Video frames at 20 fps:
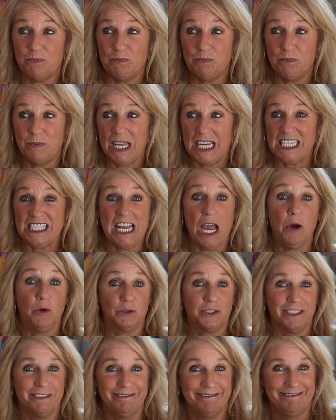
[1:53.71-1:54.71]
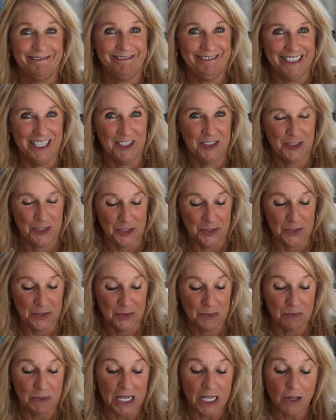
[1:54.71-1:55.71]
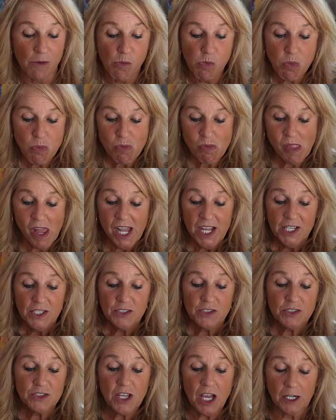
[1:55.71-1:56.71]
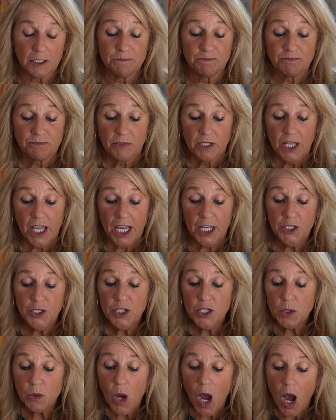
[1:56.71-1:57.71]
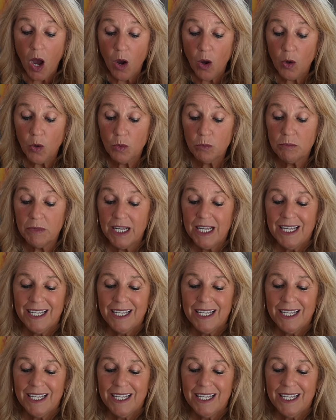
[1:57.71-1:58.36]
picked out, so to speak. So a new home,